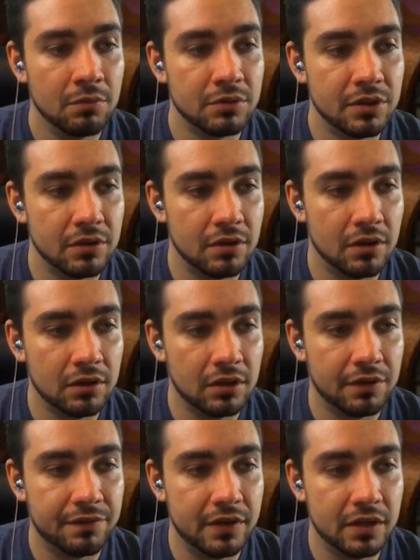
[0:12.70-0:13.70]
return
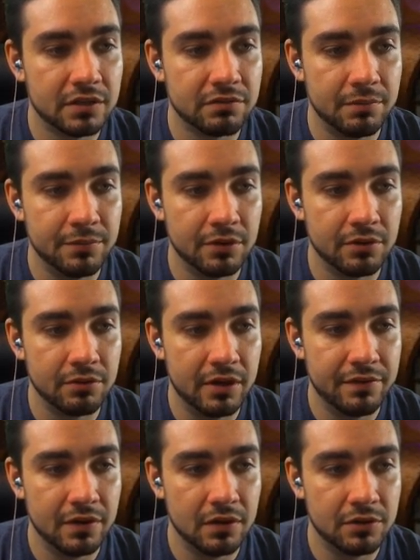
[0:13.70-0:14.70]
Arclight Phoenix from your
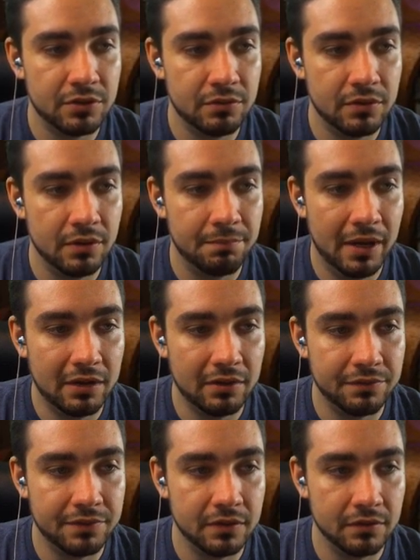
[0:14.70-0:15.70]
graveyard to the
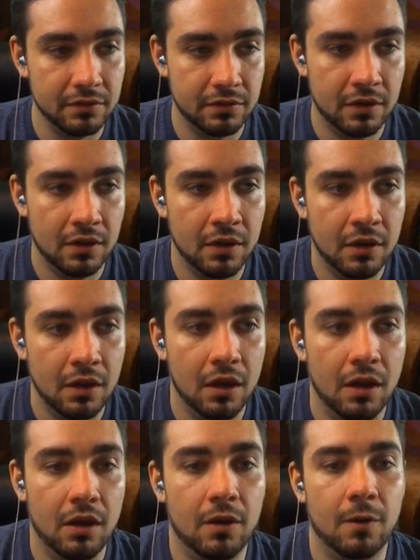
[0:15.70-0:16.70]
battlefield.
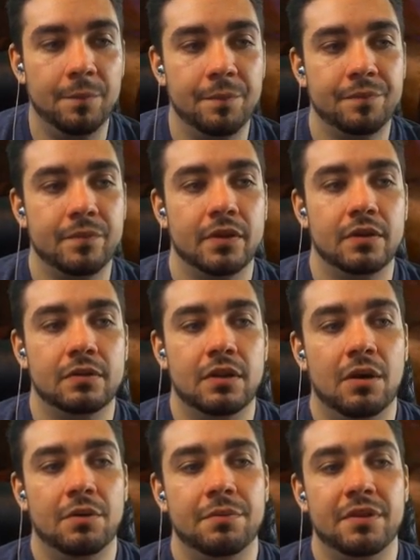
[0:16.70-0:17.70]

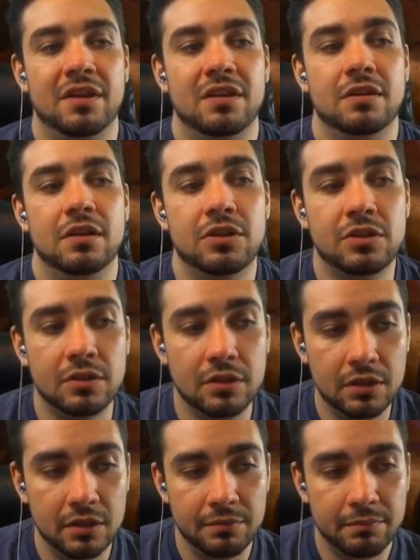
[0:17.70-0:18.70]
Now,
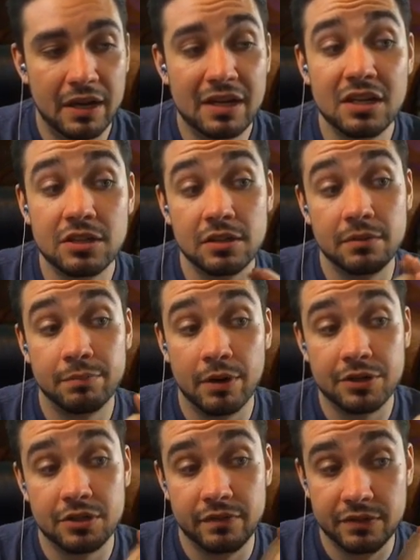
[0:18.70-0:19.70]
my initial
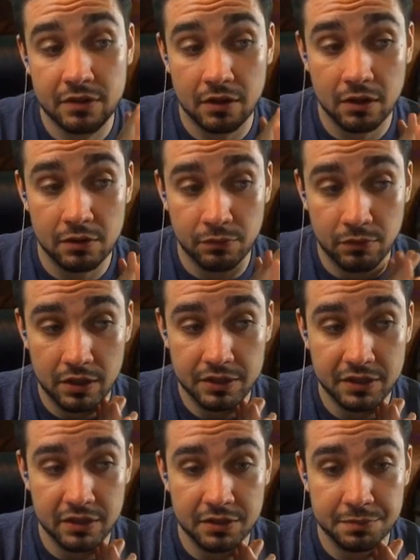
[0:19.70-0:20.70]
impression of this card
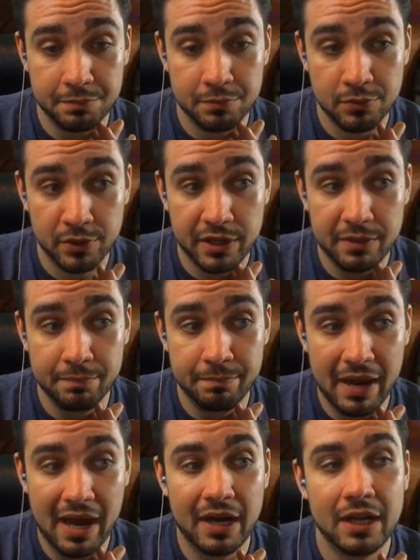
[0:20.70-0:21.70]
was it is pretty
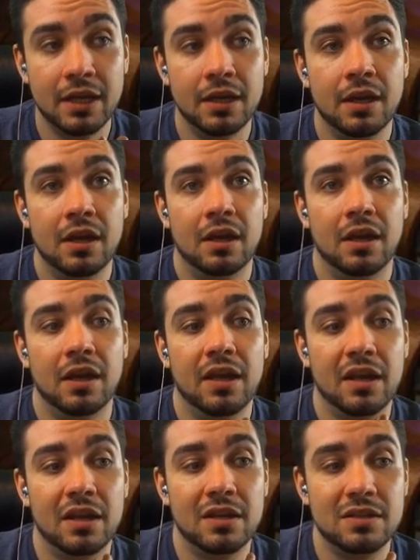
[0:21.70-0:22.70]
bad.
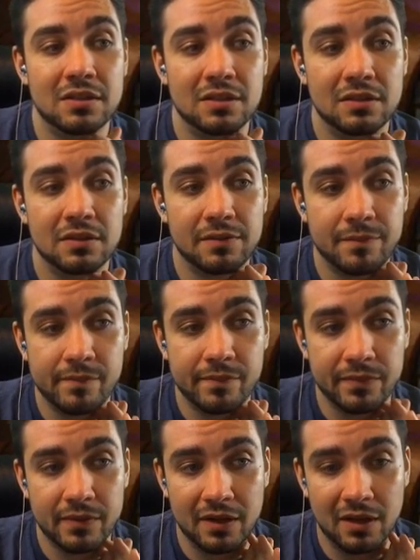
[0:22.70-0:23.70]
And
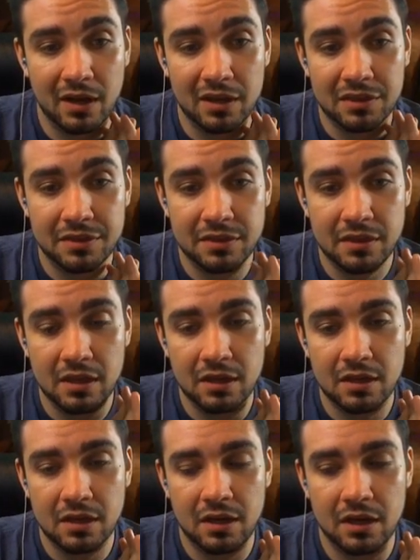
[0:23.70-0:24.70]
I
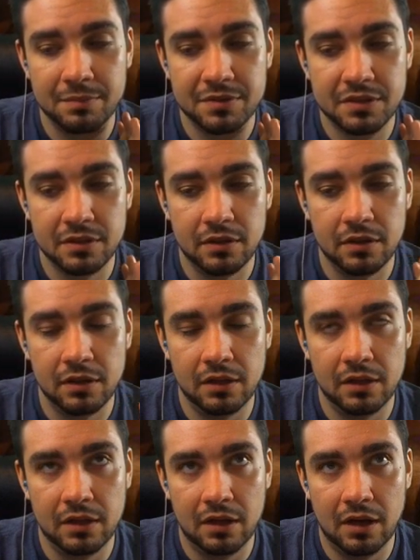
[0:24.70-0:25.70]
think I'm still
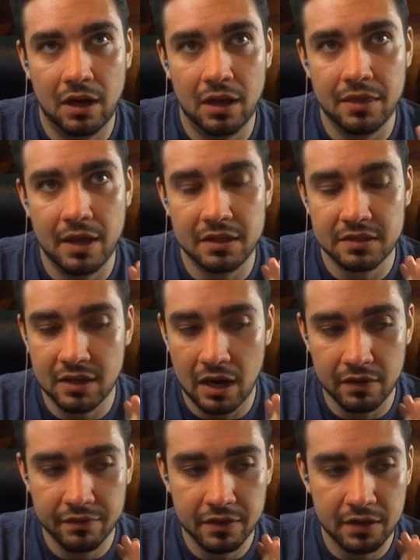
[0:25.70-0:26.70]
on that
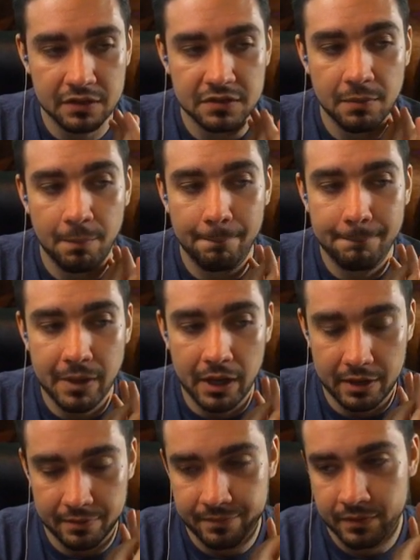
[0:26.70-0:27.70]
side of things.
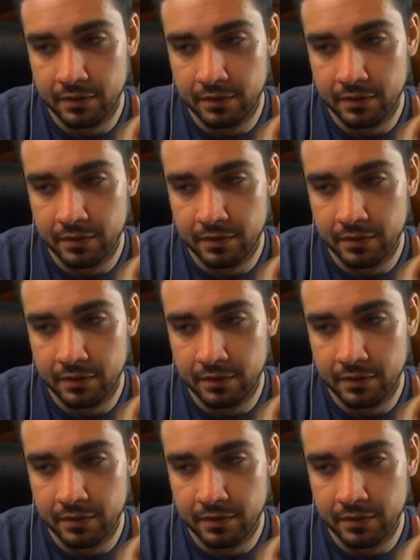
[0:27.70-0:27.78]
But